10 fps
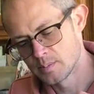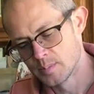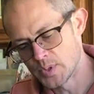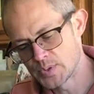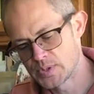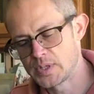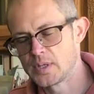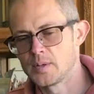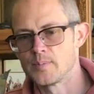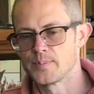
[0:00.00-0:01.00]

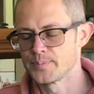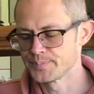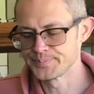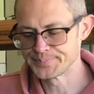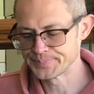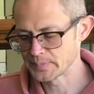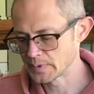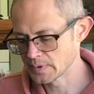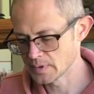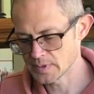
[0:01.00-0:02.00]
Mostly
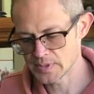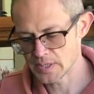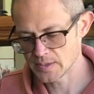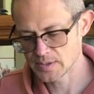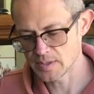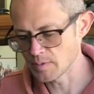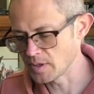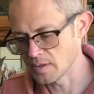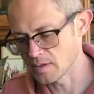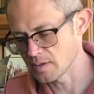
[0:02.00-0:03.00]
the sounds that we
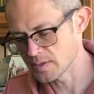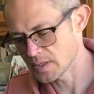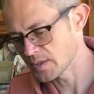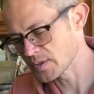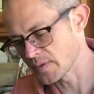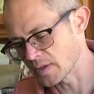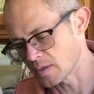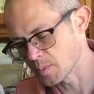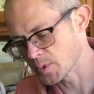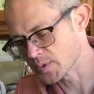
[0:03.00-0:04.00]
hear are the sounds of
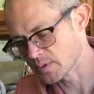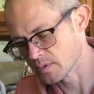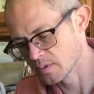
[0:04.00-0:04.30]
animals.